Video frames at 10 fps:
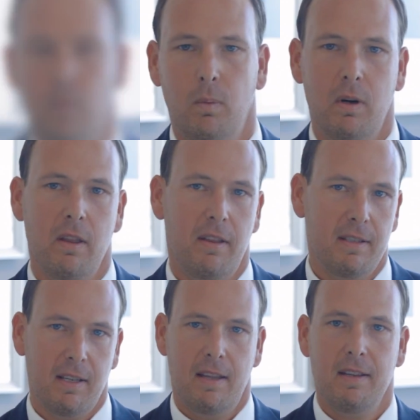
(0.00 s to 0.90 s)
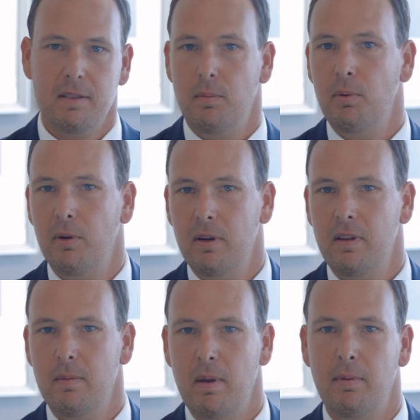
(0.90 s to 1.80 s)
One of the things that I think is important
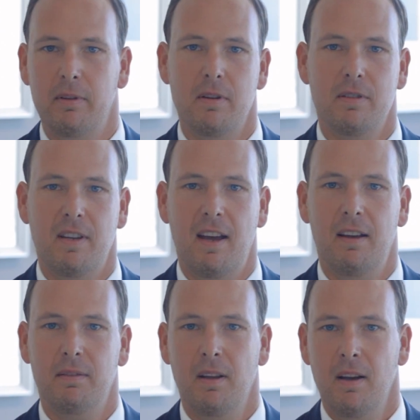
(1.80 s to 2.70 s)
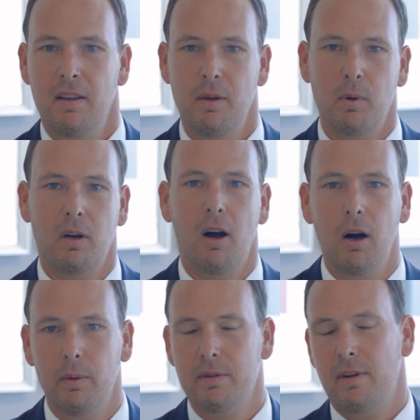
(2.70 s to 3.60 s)
that people understand, that we're
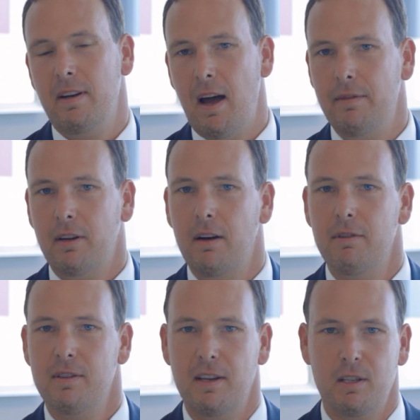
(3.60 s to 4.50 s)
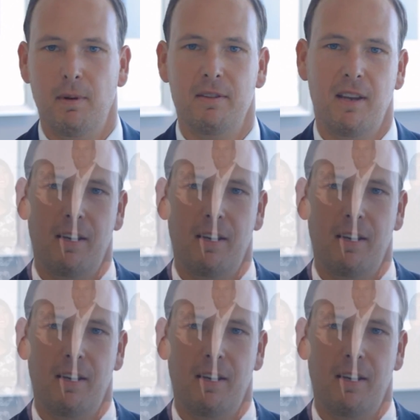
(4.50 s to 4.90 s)
always ready to have a conversation about San